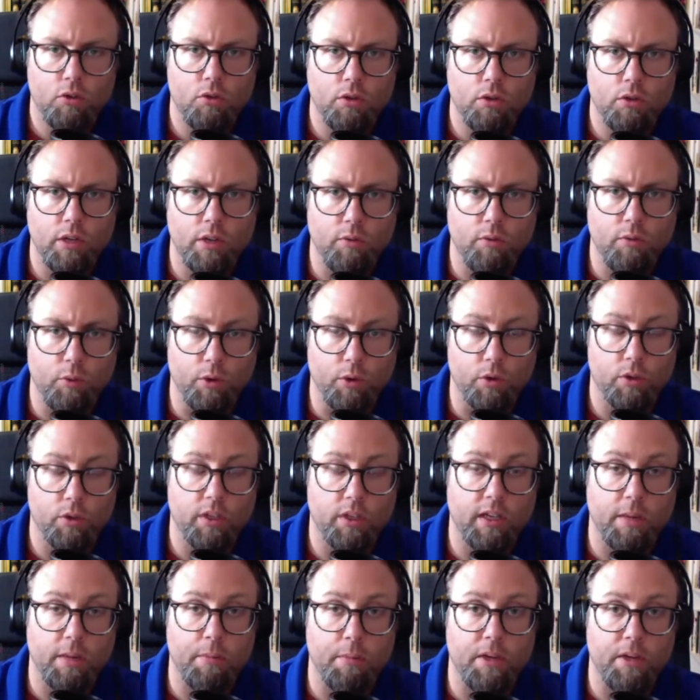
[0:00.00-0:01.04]
If we're looking
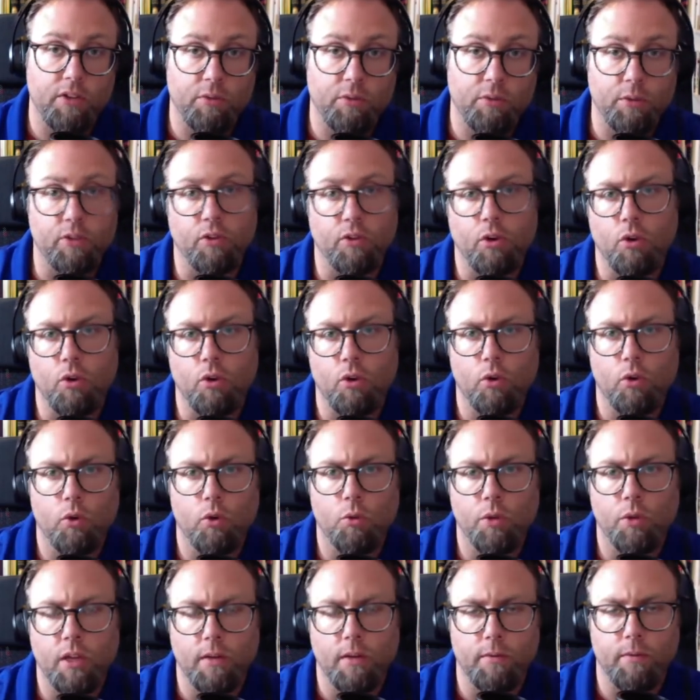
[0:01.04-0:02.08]
at masonry as a whole,
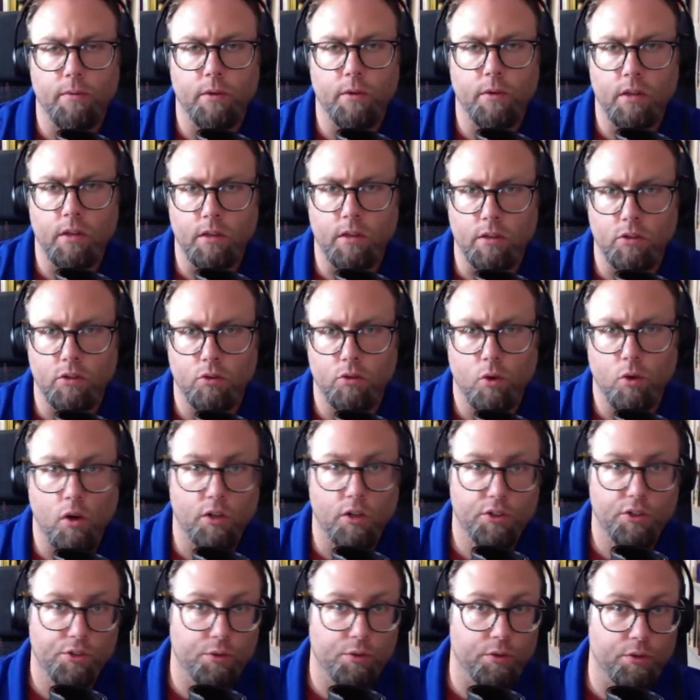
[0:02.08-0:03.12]
we have
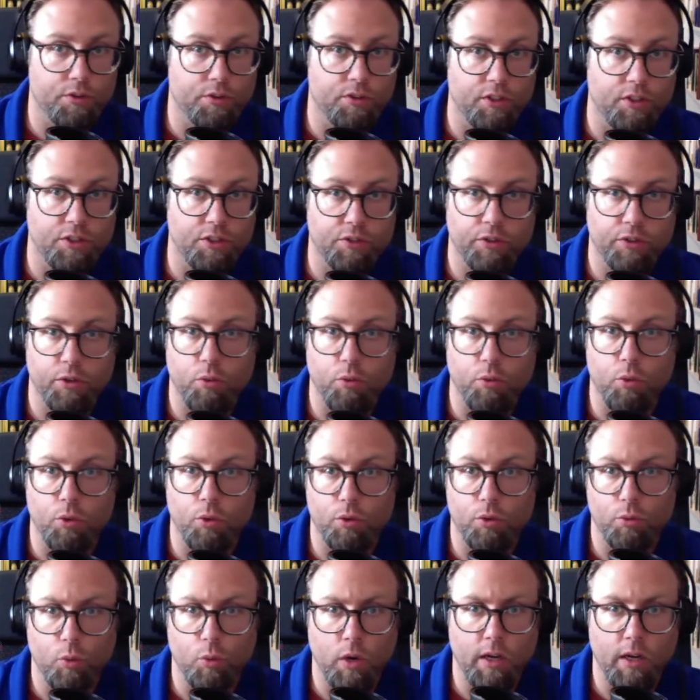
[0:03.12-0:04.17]
cross jurisdictionally
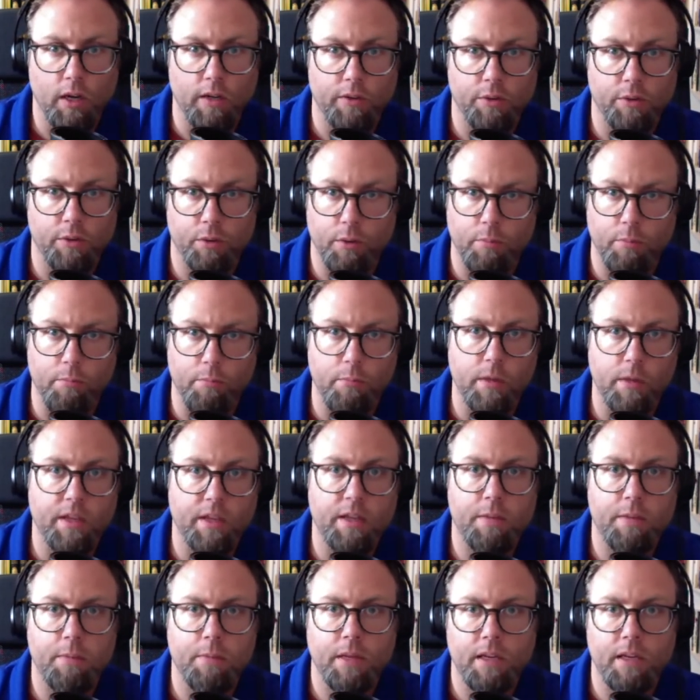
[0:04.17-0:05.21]
worldwide, there are many,
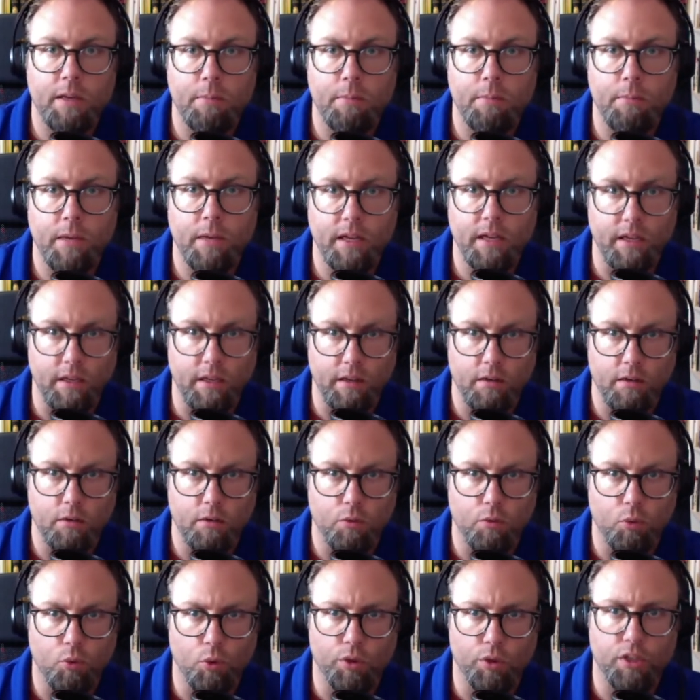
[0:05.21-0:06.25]
many, many
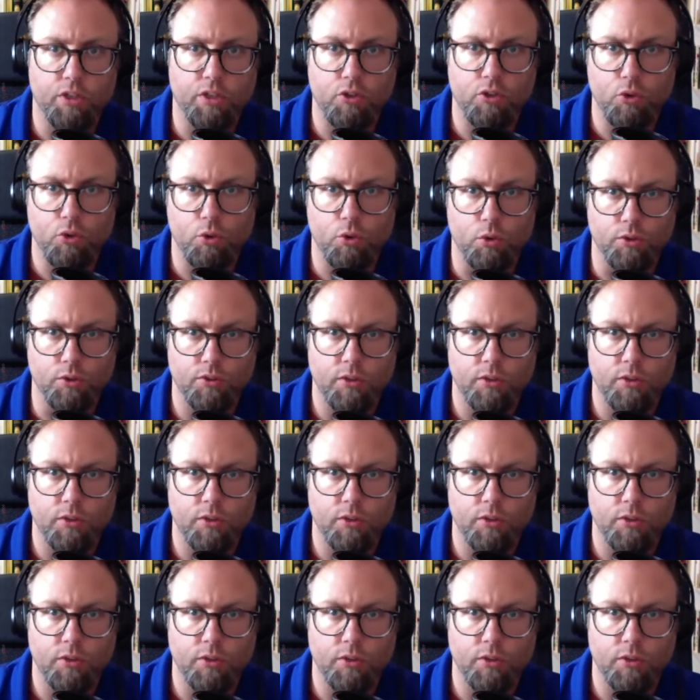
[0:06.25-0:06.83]
working tools.